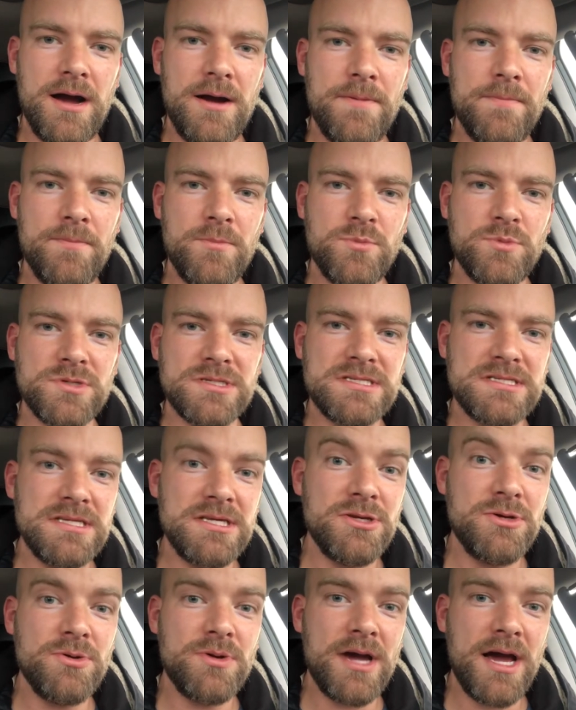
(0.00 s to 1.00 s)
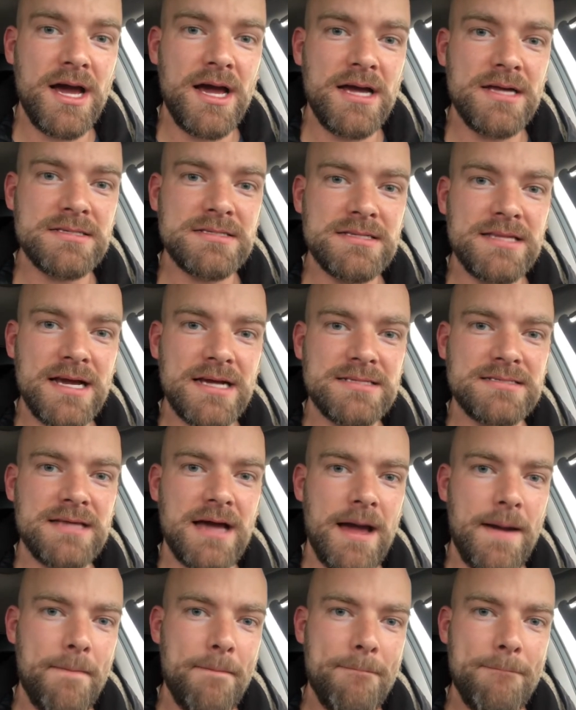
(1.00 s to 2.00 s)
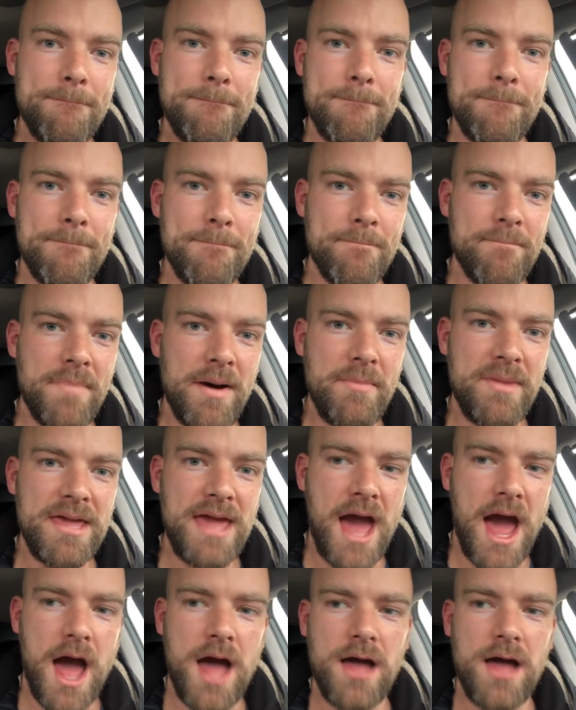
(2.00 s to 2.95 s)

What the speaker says: We'll see you guys next time. Mamaya.